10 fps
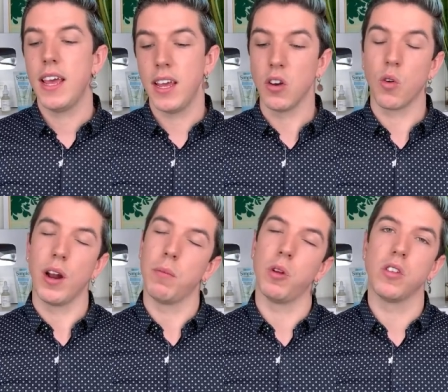
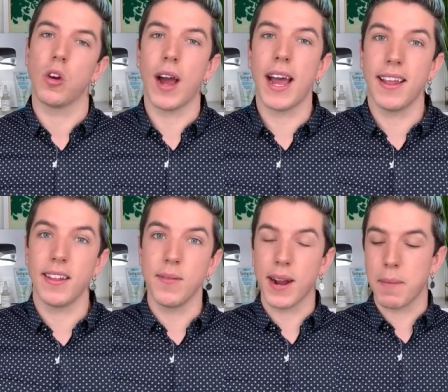incredible, so I
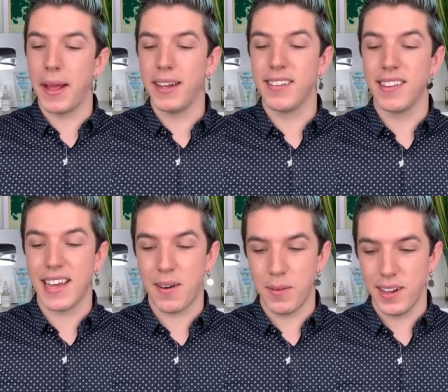highly recommend
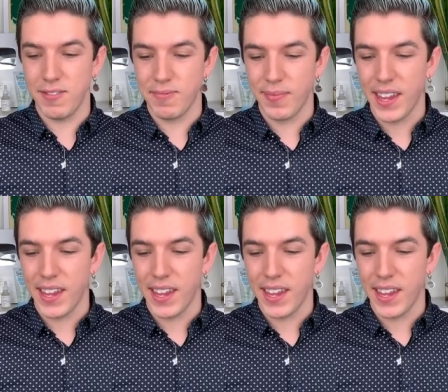that one.